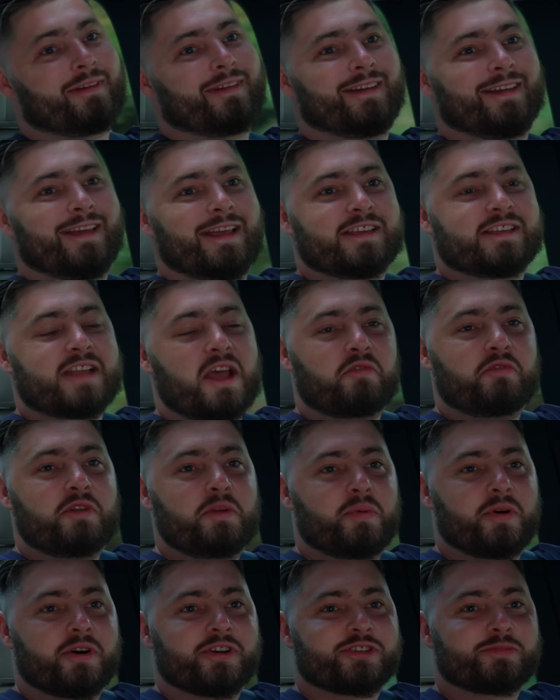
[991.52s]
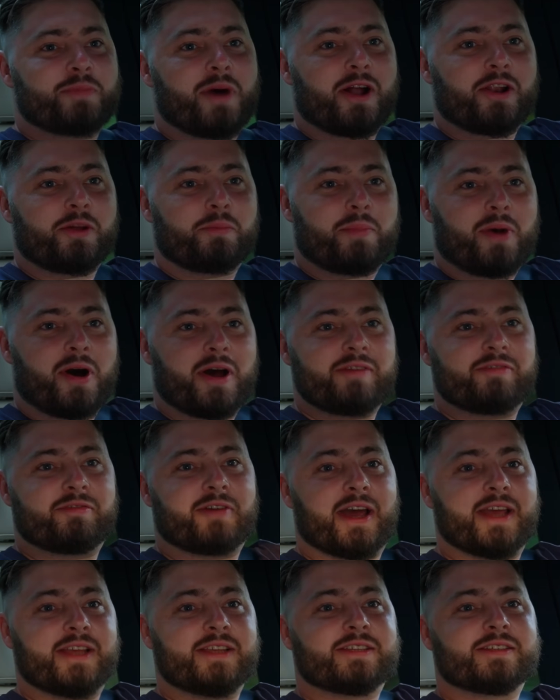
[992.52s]
it's definitely put a smile on my
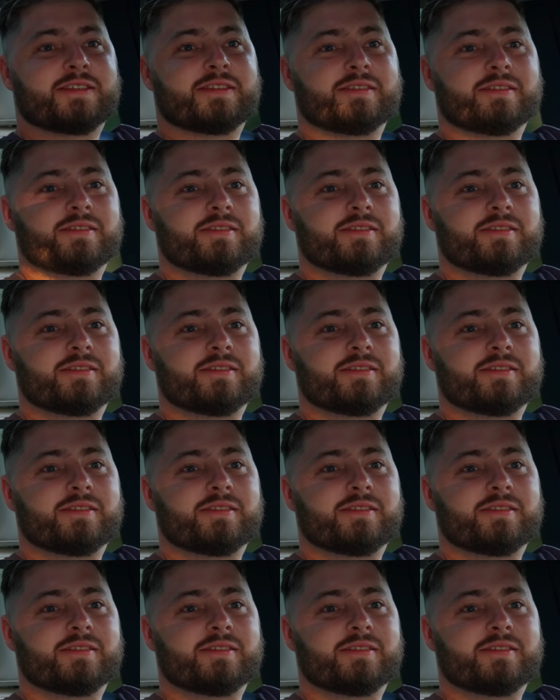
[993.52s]
face.